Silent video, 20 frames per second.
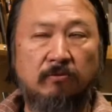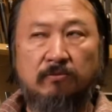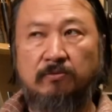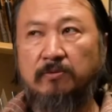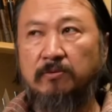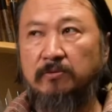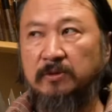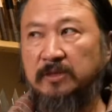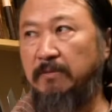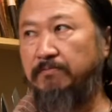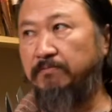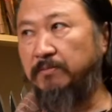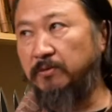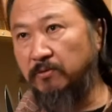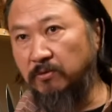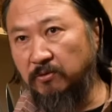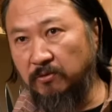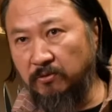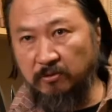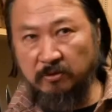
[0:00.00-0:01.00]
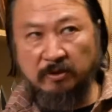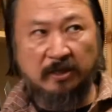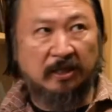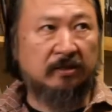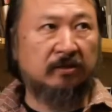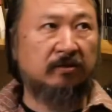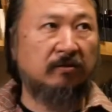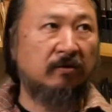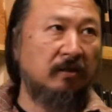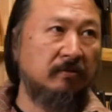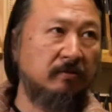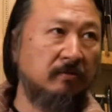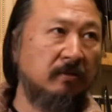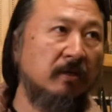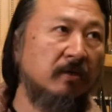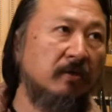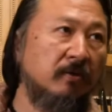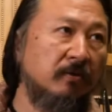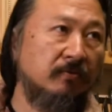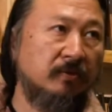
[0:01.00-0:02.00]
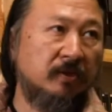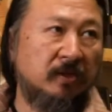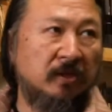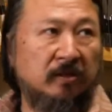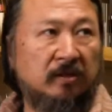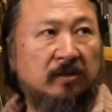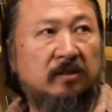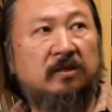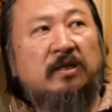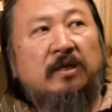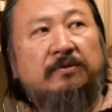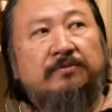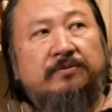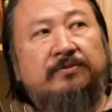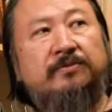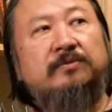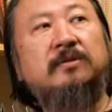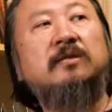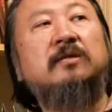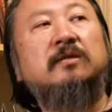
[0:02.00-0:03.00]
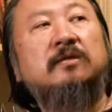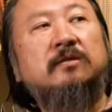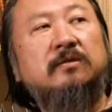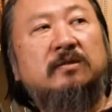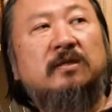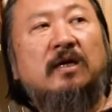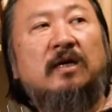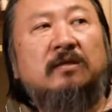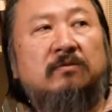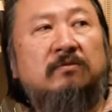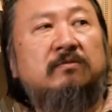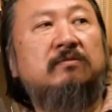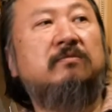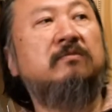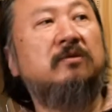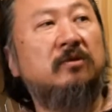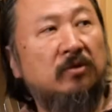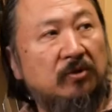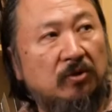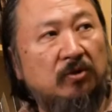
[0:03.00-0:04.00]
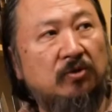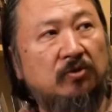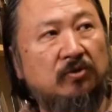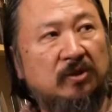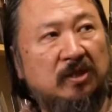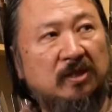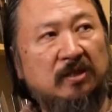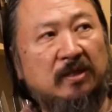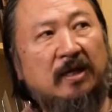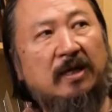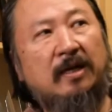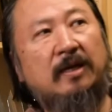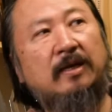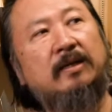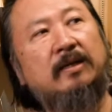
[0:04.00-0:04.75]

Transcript: for example, or restaurant, which is chef, start using the